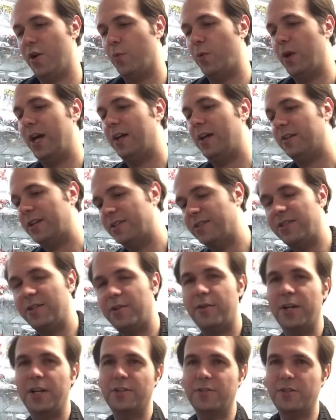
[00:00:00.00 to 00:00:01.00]
Well,
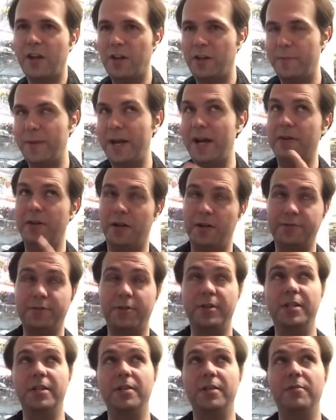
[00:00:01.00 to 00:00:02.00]
considering it's all about
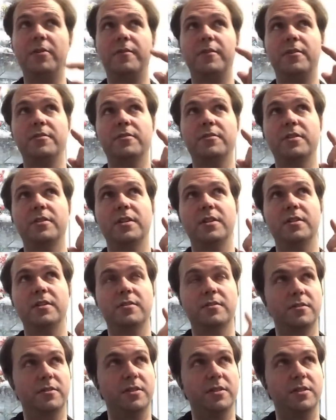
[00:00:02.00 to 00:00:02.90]
alternate universes,